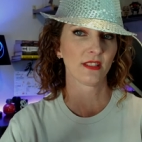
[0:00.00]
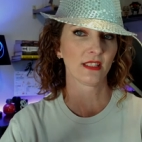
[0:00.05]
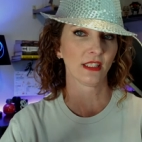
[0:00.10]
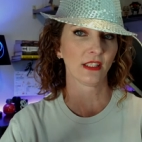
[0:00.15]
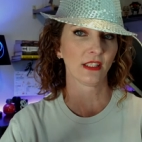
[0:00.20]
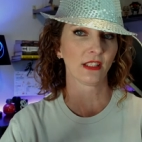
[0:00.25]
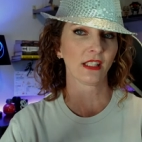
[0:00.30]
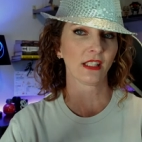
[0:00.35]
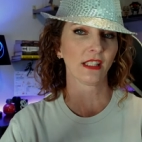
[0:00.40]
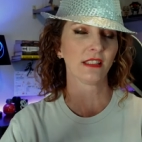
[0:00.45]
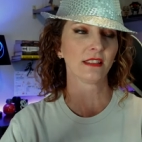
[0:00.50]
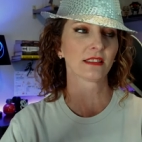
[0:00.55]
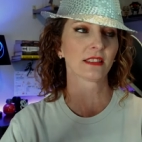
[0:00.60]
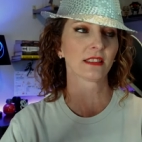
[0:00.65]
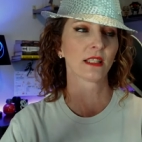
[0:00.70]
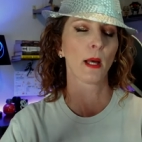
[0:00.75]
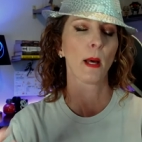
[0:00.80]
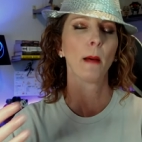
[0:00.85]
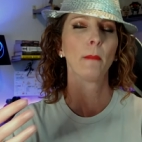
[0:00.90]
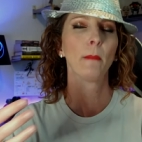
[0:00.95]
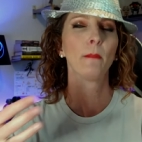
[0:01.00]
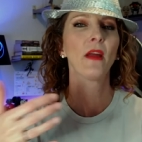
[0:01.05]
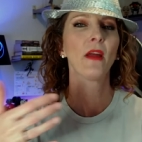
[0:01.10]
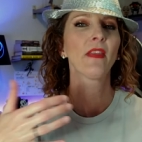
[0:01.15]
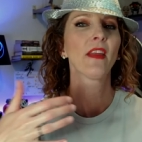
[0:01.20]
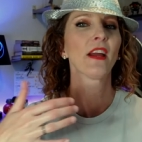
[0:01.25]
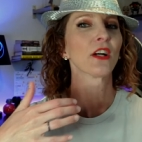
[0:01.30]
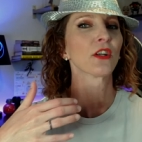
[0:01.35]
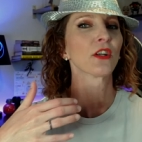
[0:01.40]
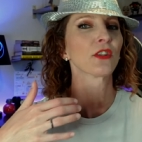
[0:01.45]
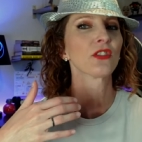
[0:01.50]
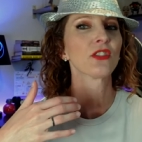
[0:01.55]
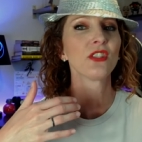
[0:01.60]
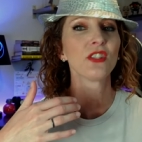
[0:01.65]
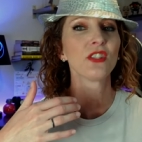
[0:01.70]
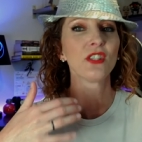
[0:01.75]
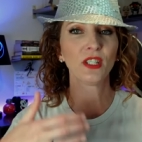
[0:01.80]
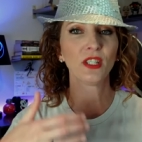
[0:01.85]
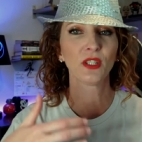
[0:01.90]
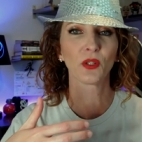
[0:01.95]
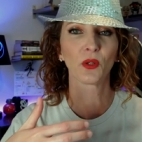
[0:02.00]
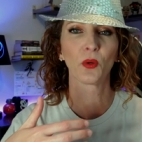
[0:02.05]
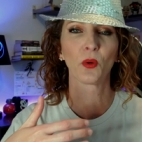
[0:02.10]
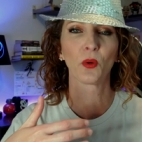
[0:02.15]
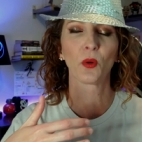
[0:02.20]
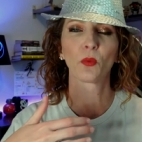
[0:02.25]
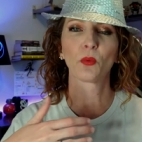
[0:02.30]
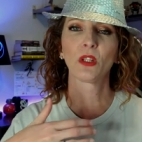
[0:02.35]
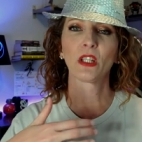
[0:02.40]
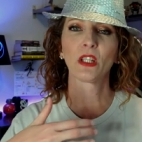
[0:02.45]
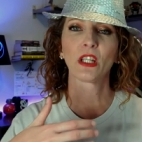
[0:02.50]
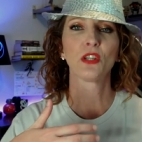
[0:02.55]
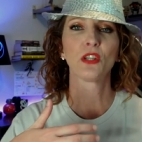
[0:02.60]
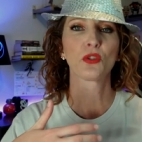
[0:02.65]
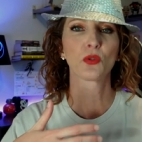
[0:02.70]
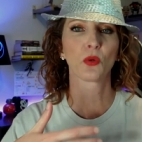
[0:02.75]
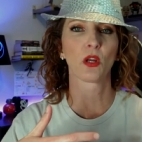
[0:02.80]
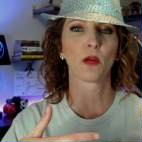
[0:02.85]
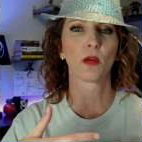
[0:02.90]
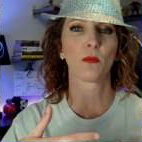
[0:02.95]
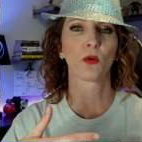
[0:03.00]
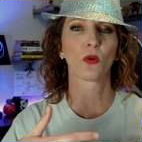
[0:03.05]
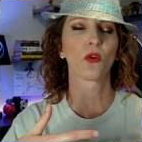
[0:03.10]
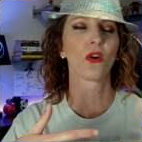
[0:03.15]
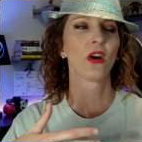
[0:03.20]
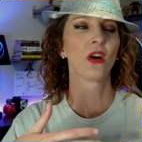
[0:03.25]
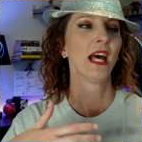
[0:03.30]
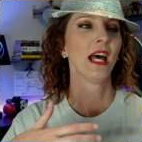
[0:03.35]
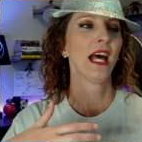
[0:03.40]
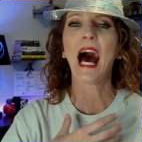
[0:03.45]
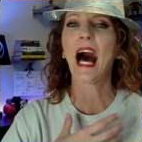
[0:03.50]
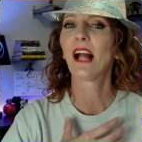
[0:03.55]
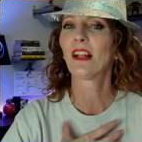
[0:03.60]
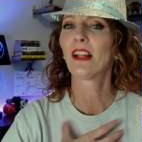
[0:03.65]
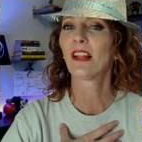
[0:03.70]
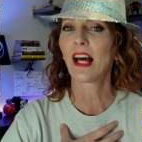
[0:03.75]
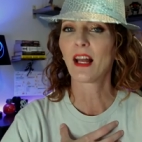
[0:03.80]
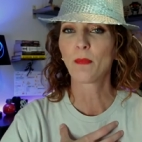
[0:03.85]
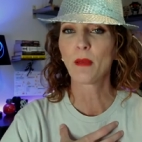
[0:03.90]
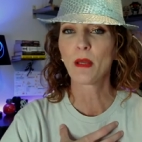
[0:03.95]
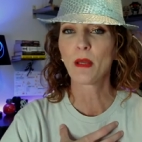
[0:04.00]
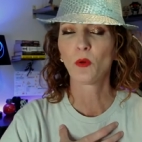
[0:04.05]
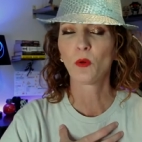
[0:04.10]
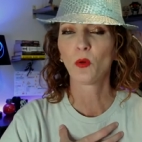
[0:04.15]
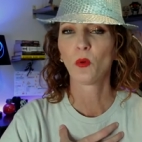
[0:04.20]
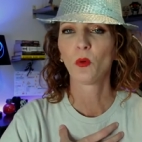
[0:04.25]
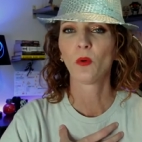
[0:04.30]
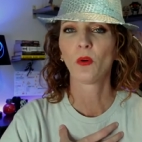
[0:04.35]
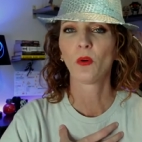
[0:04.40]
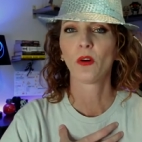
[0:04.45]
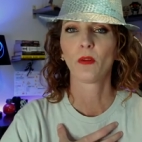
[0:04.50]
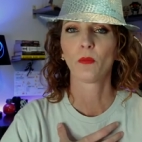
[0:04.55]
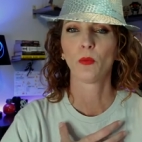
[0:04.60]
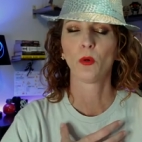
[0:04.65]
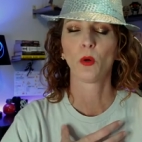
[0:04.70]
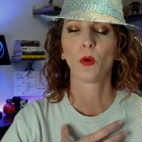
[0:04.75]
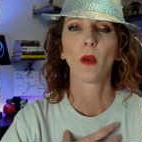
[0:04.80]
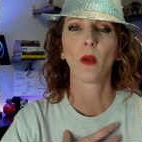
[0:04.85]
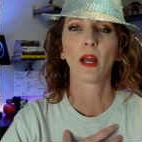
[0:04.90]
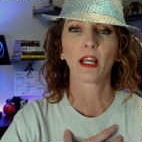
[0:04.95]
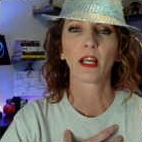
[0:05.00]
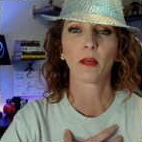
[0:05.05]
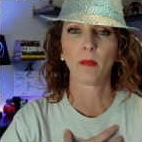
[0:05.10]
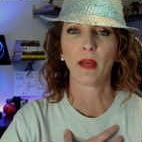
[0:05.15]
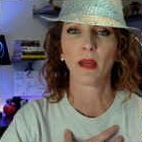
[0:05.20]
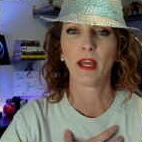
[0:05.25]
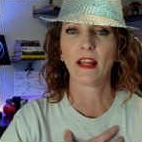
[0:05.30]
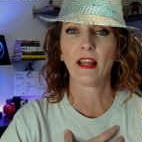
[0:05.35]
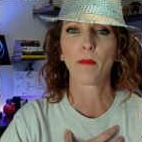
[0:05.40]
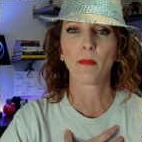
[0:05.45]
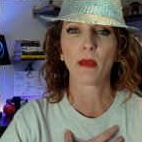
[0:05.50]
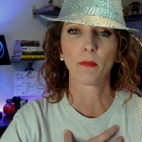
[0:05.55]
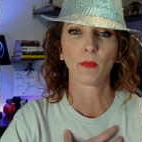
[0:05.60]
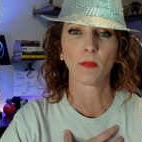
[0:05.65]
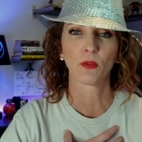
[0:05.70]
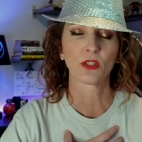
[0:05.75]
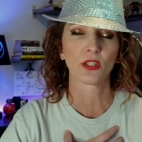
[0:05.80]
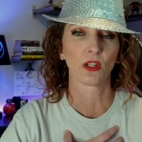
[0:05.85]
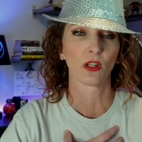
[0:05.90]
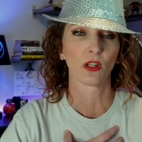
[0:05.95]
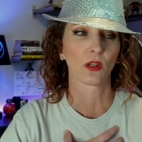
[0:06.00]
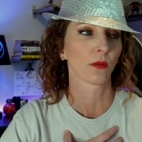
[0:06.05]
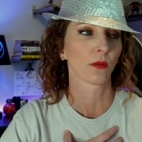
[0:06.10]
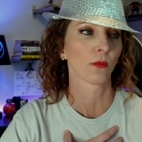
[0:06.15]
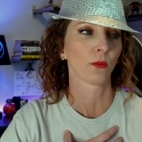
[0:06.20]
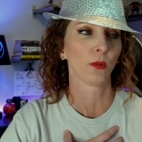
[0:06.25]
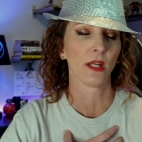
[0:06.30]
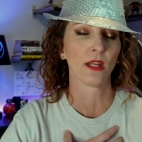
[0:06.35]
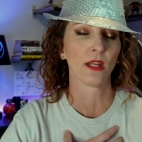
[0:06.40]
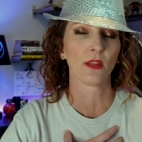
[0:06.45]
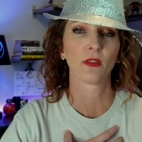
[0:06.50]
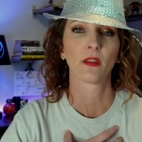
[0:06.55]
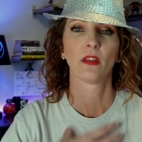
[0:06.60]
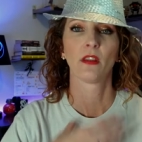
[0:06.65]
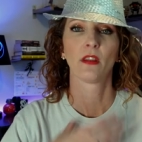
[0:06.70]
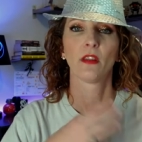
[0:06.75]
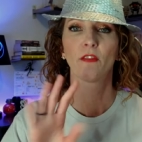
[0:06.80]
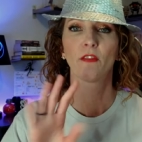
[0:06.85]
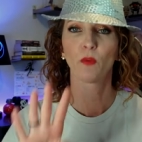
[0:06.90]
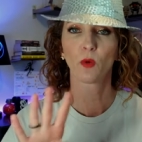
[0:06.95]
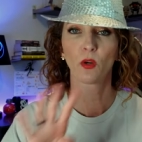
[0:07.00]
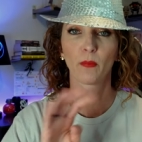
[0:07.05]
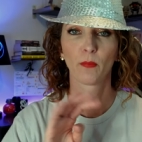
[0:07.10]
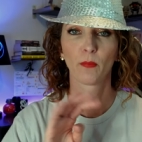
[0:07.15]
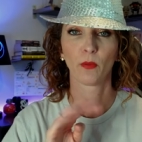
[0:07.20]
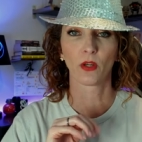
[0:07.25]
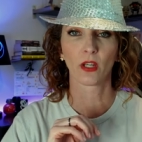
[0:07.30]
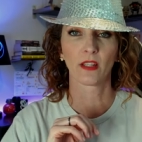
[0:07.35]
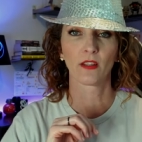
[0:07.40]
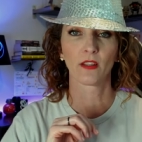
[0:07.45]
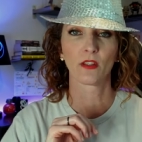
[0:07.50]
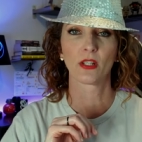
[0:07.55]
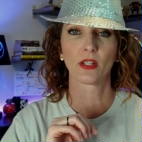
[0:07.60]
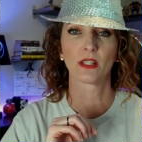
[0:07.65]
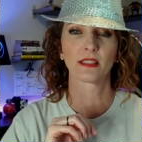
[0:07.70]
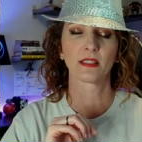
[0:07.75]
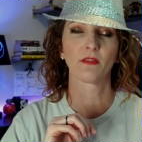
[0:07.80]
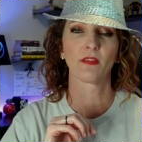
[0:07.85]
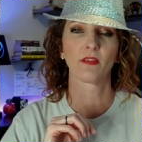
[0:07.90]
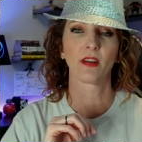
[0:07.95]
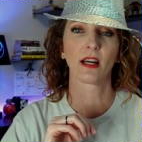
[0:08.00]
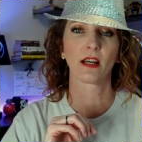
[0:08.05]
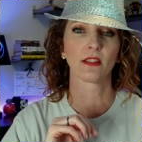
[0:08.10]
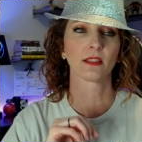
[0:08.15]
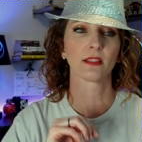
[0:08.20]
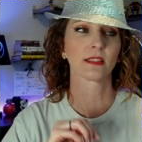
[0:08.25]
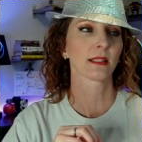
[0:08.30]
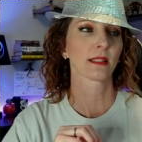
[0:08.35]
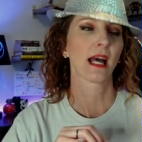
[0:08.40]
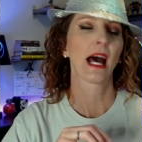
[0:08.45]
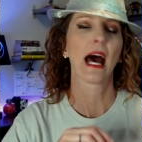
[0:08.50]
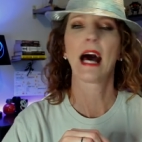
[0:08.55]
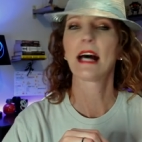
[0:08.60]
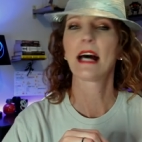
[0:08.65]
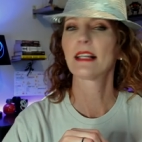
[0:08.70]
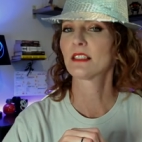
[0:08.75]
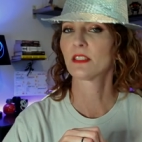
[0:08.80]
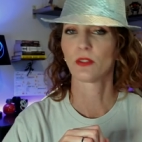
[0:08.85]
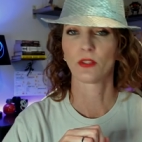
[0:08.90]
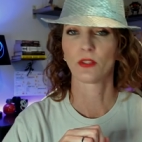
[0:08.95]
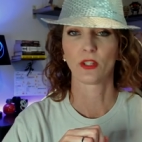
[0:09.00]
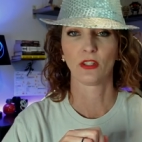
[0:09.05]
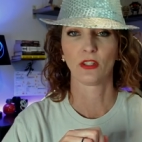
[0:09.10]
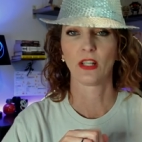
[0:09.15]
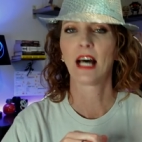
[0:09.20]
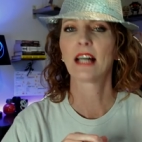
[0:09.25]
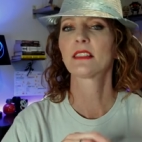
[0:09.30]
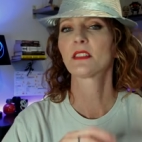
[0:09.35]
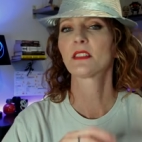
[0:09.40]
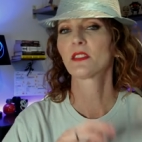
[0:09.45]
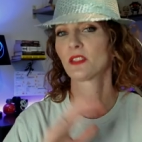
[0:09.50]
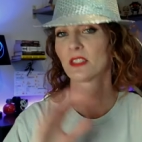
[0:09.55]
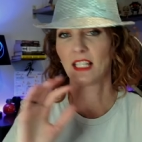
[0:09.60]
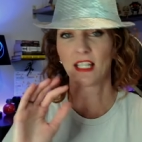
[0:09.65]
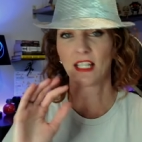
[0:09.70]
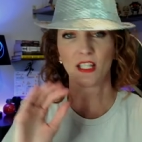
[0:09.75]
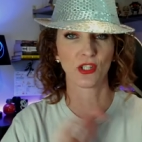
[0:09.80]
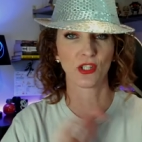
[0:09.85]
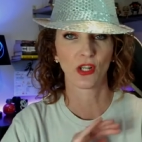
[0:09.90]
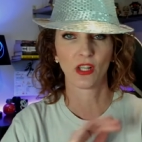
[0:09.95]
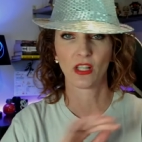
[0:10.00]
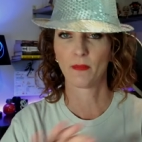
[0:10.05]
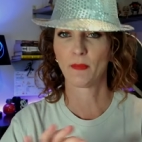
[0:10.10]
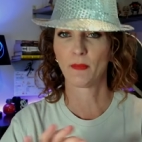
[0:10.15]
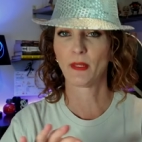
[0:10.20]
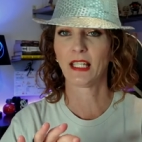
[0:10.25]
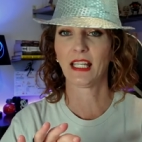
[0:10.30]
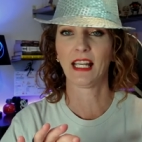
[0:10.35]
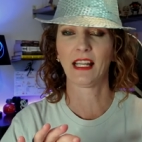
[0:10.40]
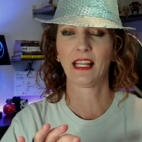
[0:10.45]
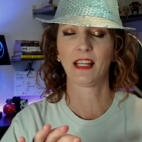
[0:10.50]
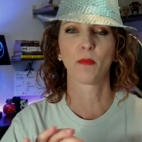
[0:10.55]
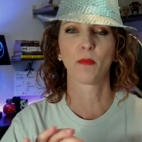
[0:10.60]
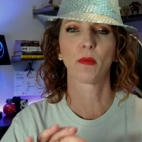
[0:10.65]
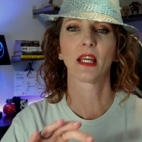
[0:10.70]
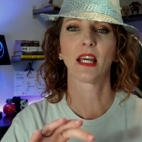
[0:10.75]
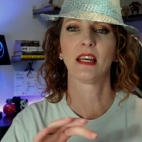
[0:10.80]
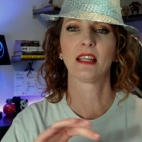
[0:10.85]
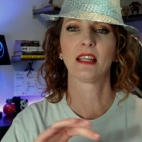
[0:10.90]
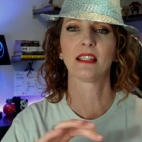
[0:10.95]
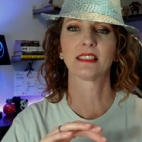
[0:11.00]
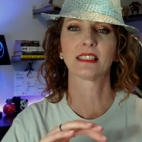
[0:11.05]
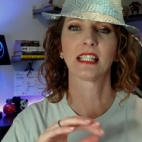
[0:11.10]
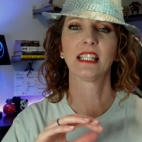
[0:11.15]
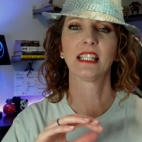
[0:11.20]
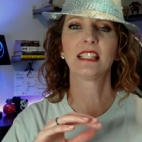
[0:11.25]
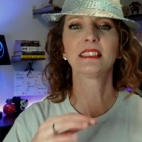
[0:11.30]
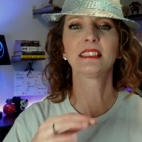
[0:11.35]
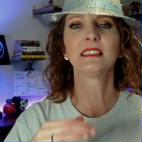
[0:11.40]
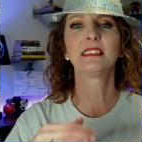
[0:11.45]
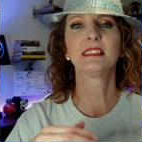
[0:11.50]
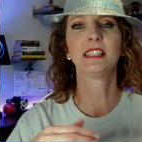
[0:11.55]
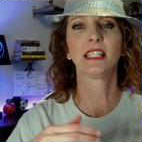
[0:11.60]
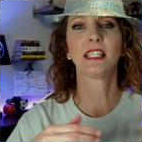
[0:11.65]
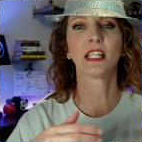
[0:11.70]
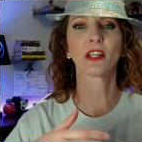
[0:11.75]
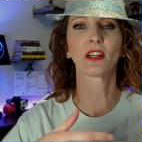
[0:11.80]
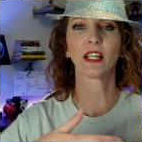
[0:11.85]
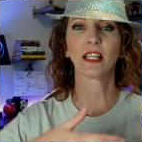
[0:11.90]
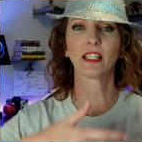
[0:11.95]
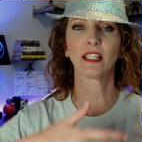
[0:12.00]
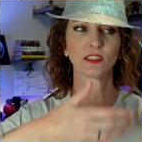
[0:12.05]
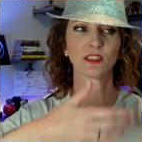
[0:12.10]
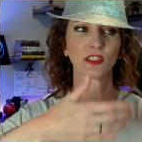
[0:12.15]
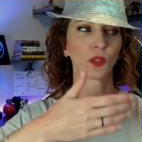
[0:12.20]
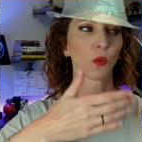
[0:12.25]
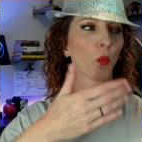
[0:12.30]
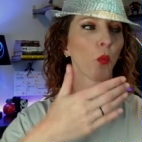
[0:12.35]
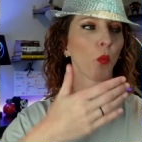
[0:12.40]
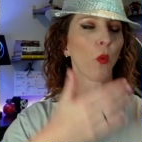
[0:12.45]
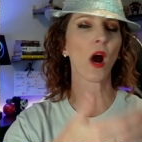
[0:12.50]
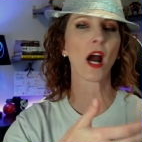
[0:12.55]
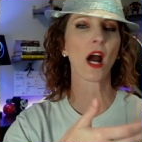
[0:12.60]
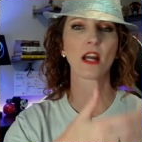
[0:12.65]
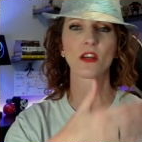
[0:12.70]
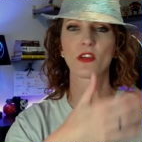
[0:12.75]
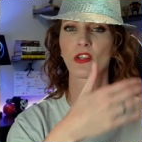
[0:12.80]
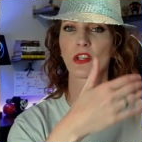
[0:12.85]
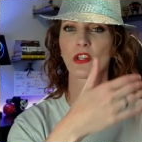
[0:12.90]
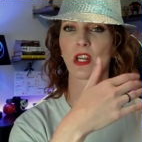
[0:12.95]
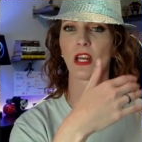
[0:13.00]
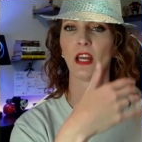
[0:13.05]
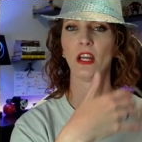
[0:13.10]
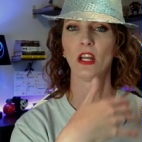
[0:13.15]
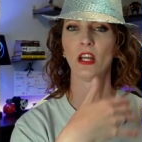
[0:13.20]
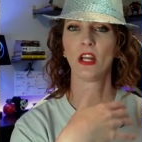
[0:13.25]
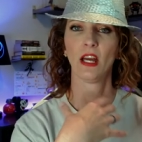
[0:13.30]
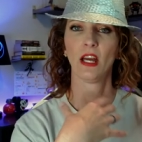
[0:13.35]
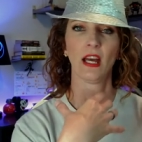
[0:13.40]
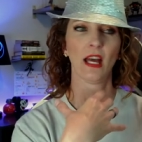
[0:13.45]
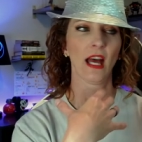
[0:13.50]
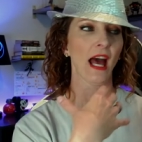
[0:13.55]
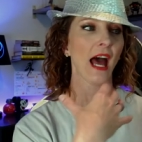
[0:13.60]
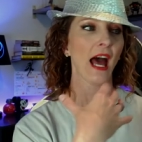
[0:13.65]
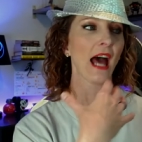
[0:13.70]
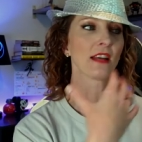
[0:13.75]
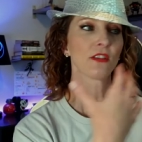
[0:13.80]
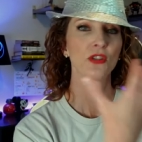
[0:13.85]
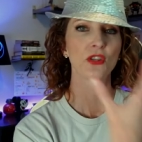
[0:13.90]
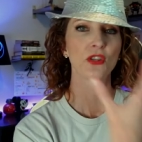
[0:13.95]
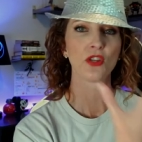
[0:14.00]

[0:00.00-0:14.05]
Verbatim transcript: series, but they're still really enjoyable. A lot of people will recommend that people start with the 4th book in the Dresden Files. I still don't. I still say start at the beginning because it's endearing to watch as